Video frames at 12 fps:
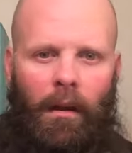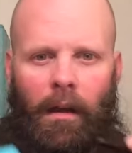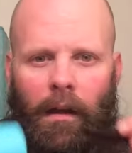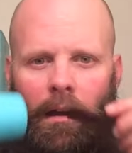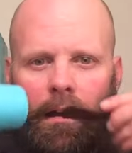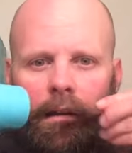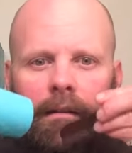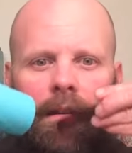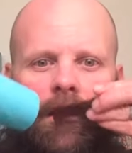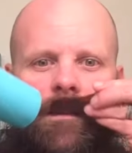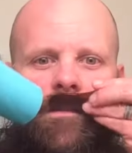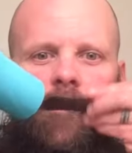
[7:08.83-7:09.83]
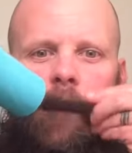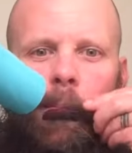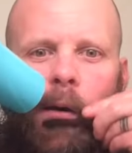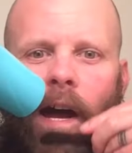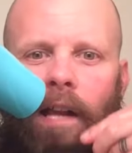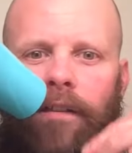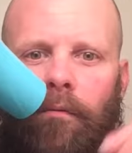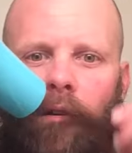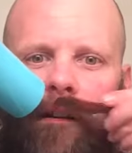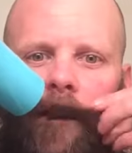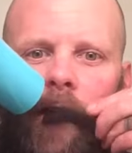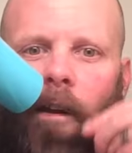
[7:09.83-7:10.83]
And then the soul patch, you
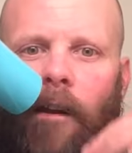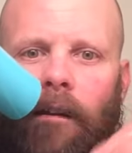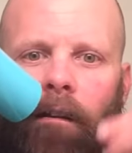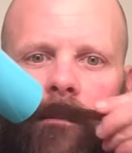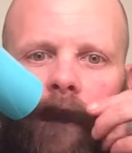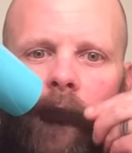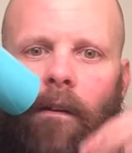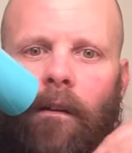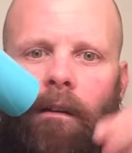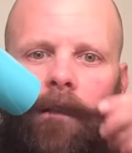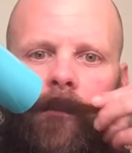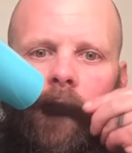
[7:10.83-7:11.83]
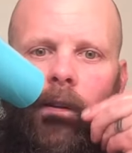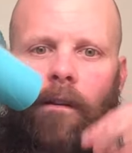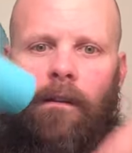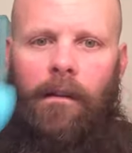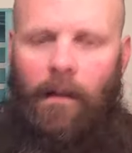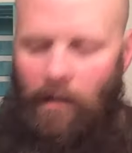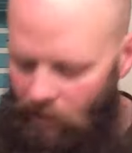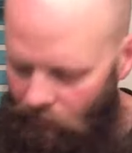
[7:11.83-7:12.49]
want to kind of